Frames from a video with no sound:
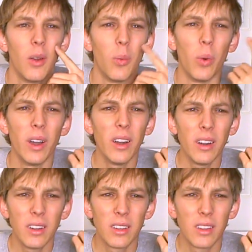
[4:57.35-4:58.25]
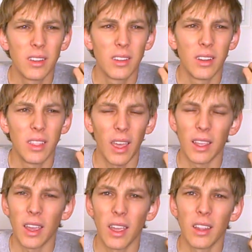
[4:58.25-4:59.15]
Where did that
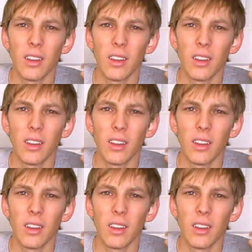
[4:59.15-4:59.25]
guy...